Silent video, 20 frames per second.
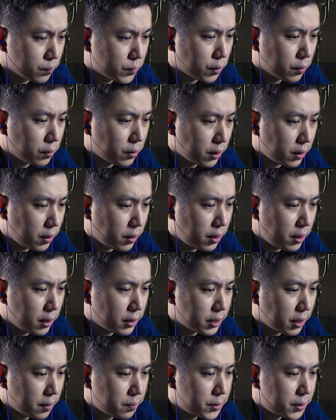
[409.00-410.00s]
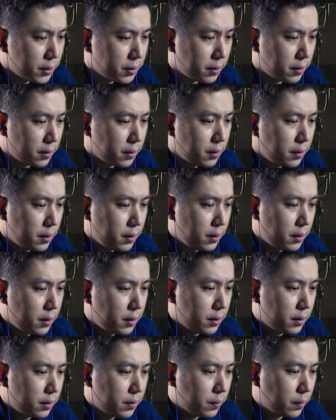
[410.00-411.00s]
So the attempted
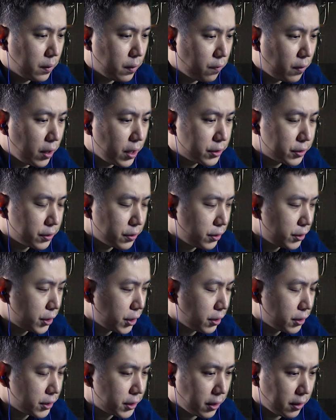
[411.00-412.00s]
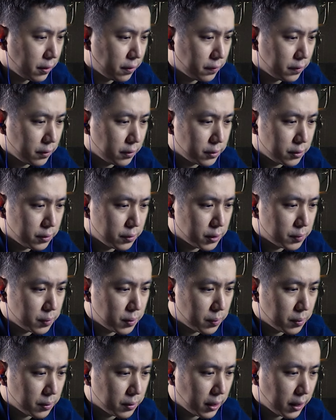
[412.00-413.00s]
erasure and genocide of the Jewish
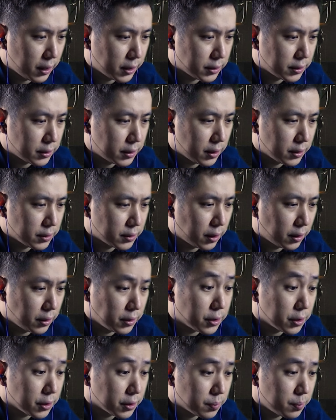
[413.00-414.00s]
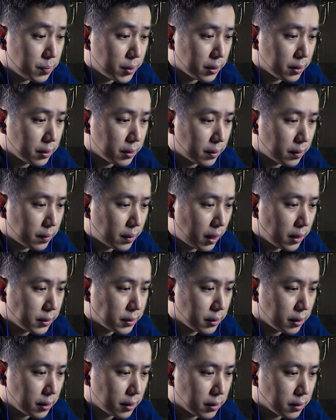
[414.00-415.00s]
people has not just been
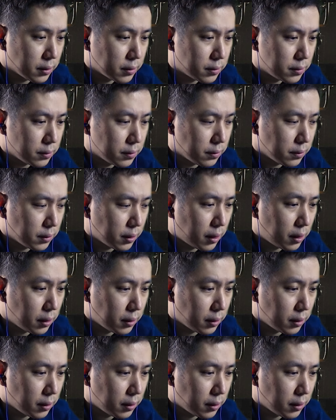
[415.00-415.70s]
isolated to the